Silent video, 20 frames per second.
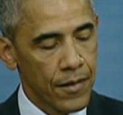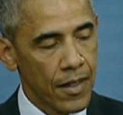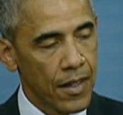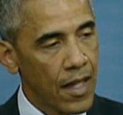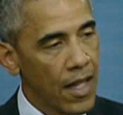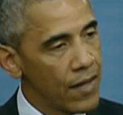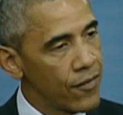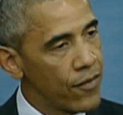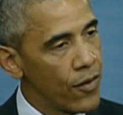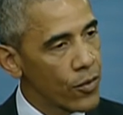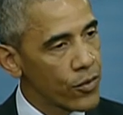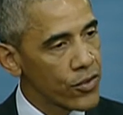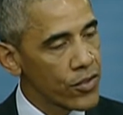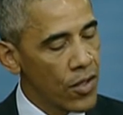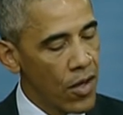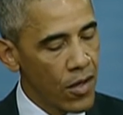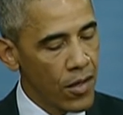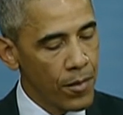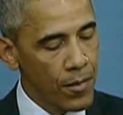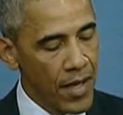A lot of folks
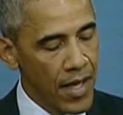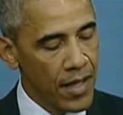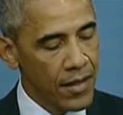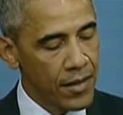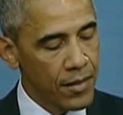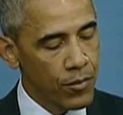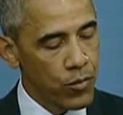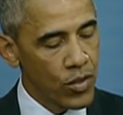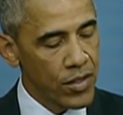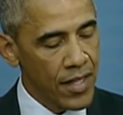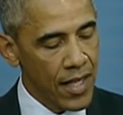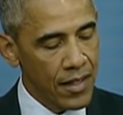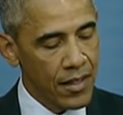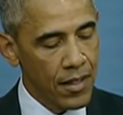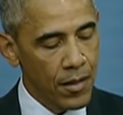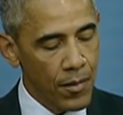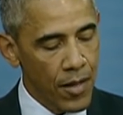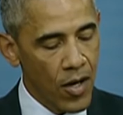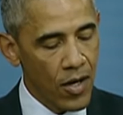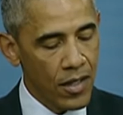talk about
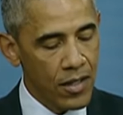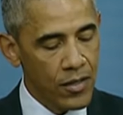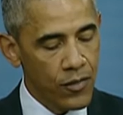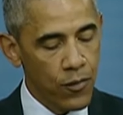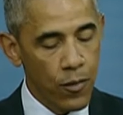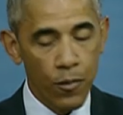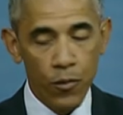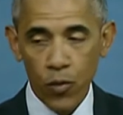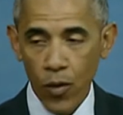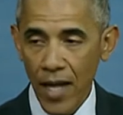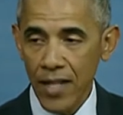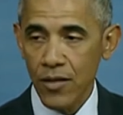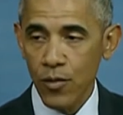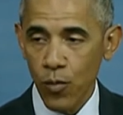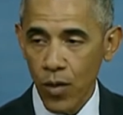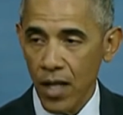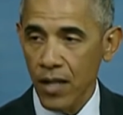protecting Americans from threats.